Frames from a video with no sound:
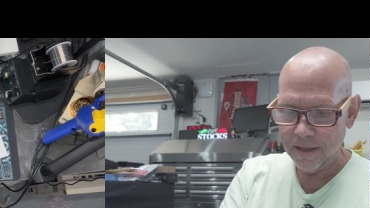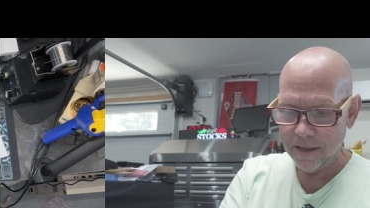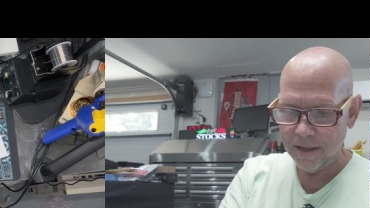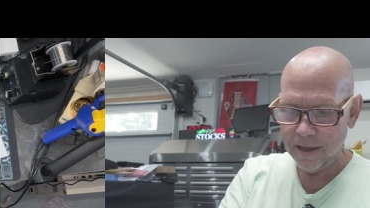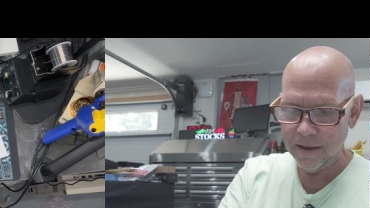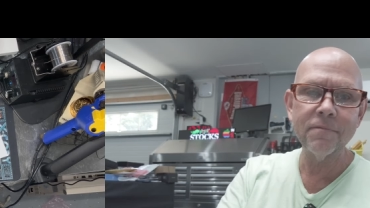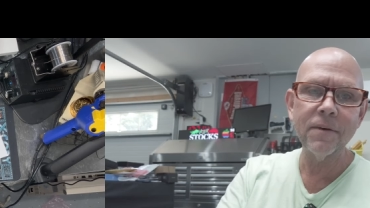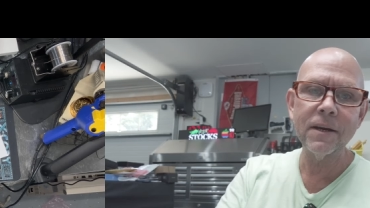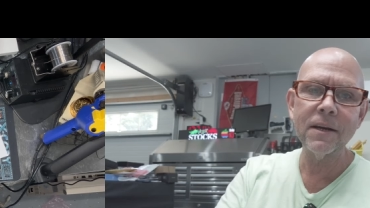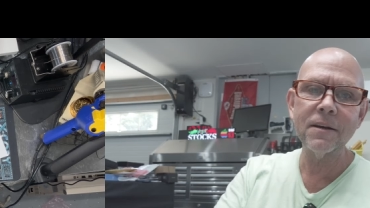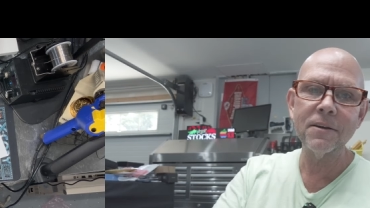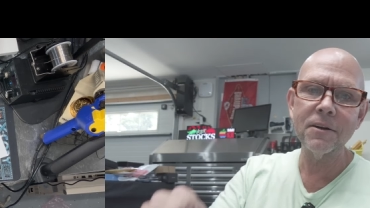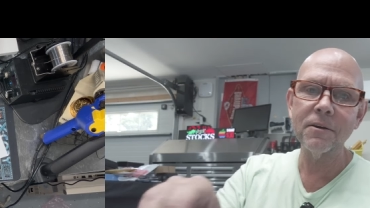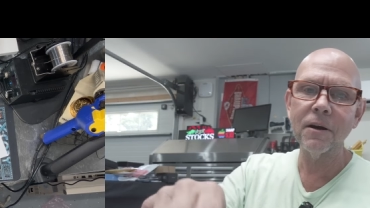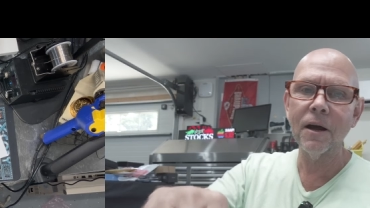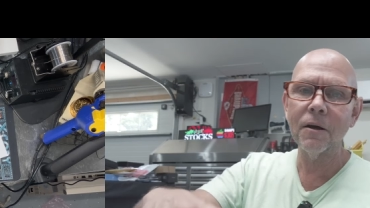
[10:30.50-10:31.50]
I figured
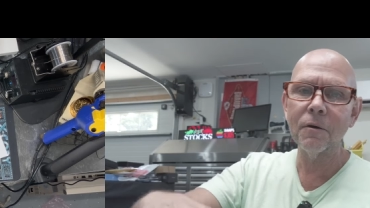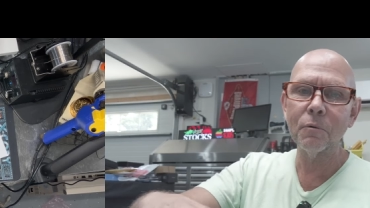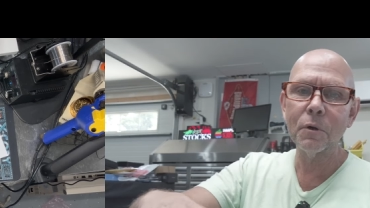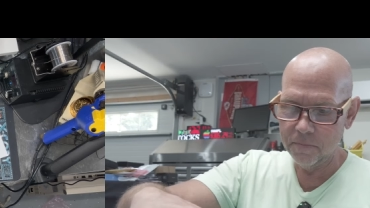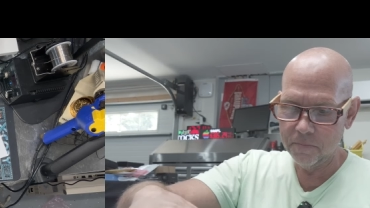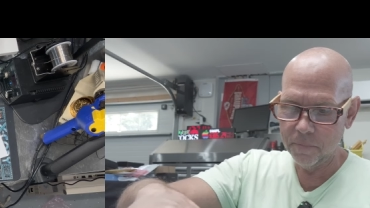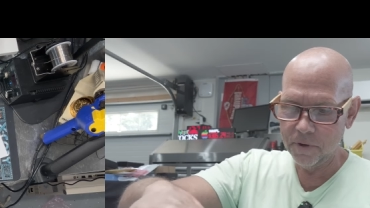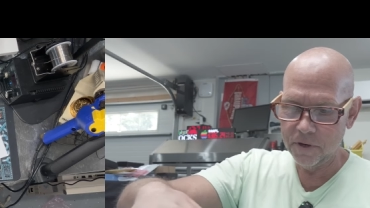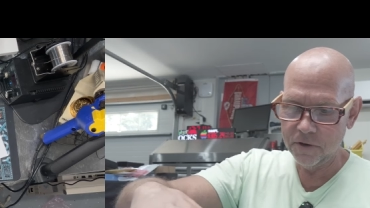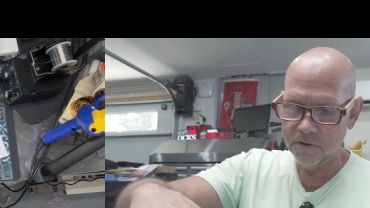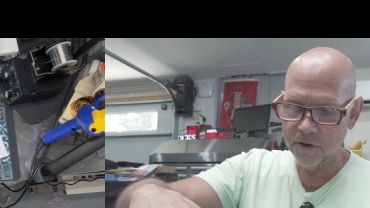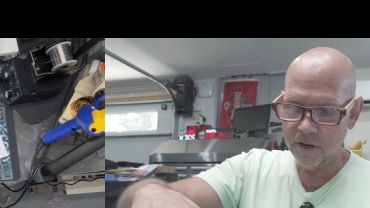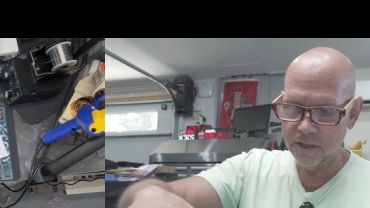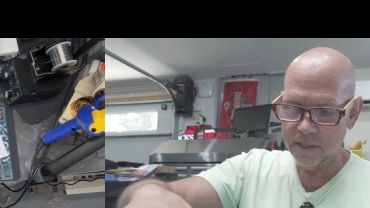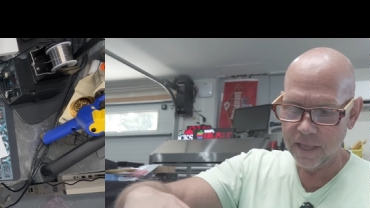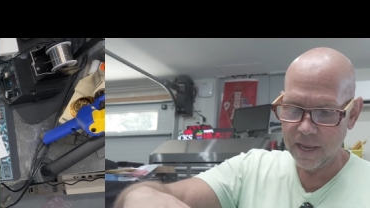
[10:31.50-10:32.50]
you all would
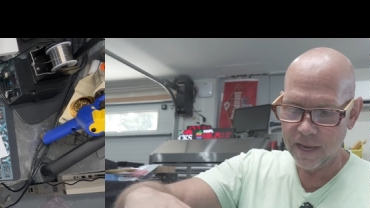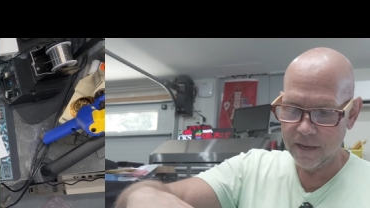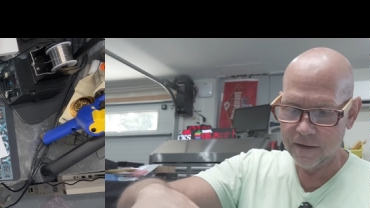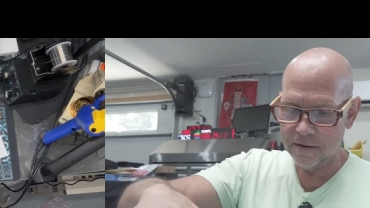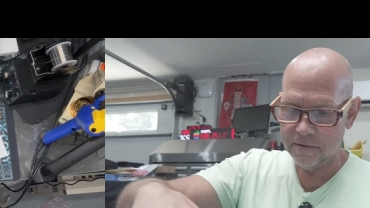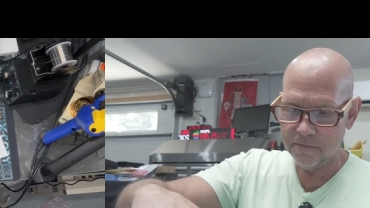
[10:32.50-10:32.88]
appreciate that.